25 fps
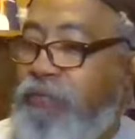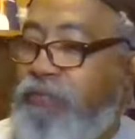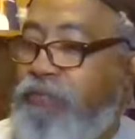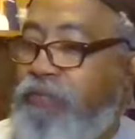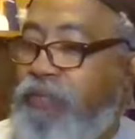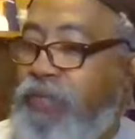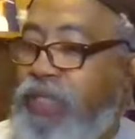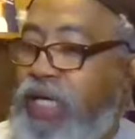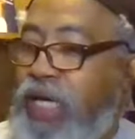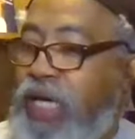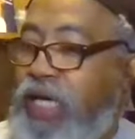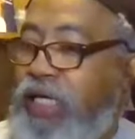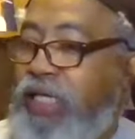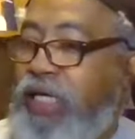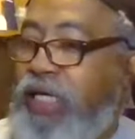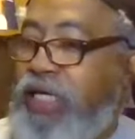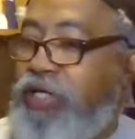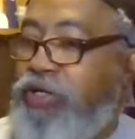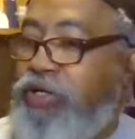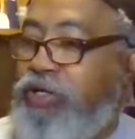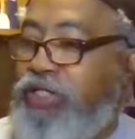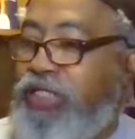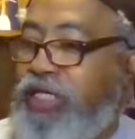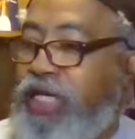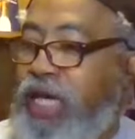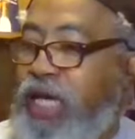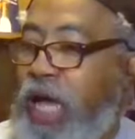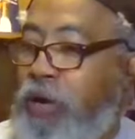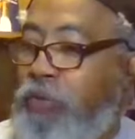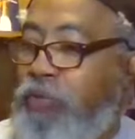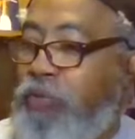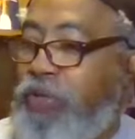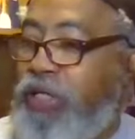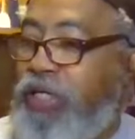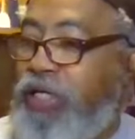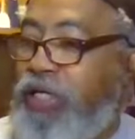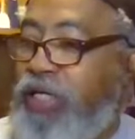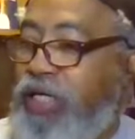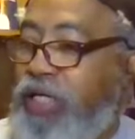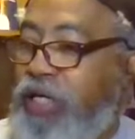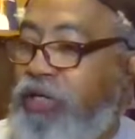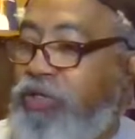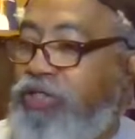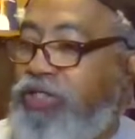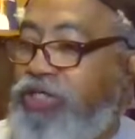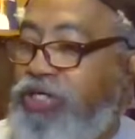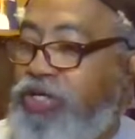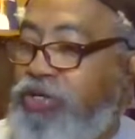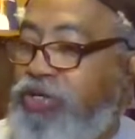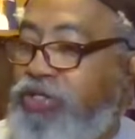and then you'd see how really
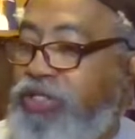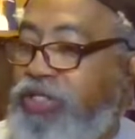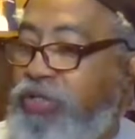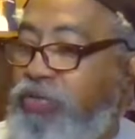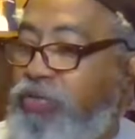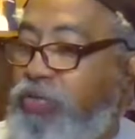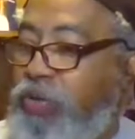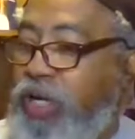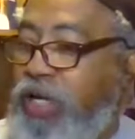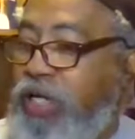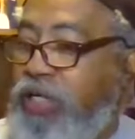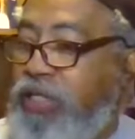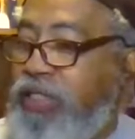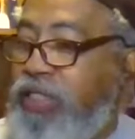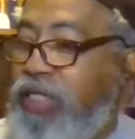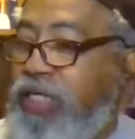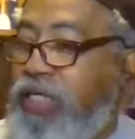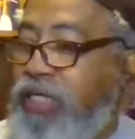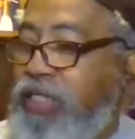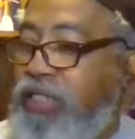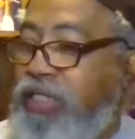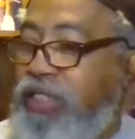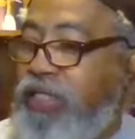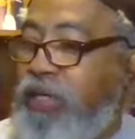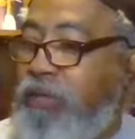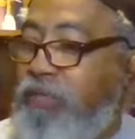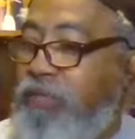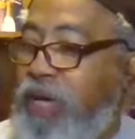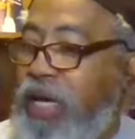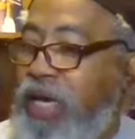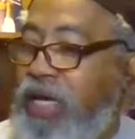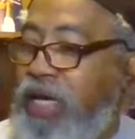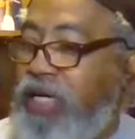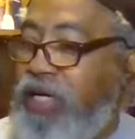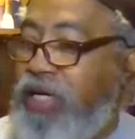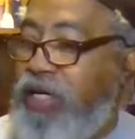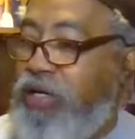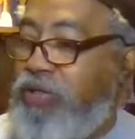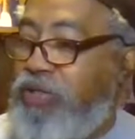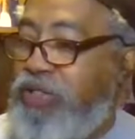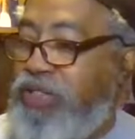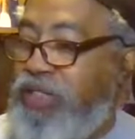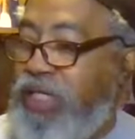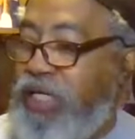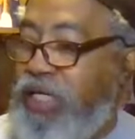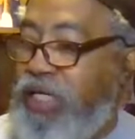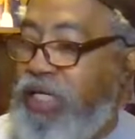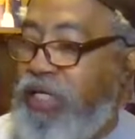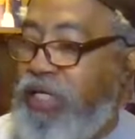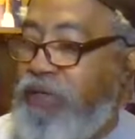close Houston was to Mexico
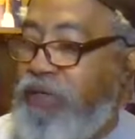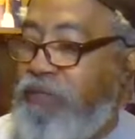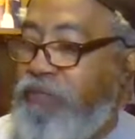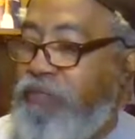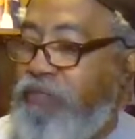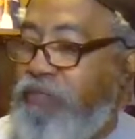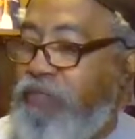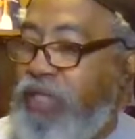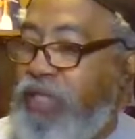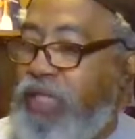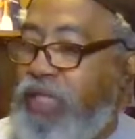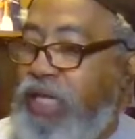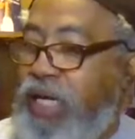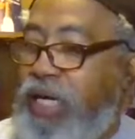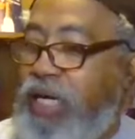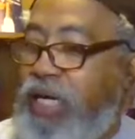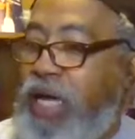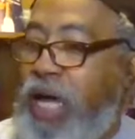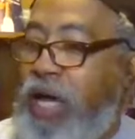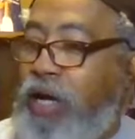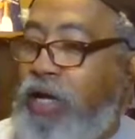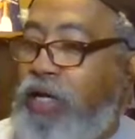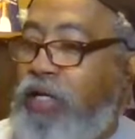City. And how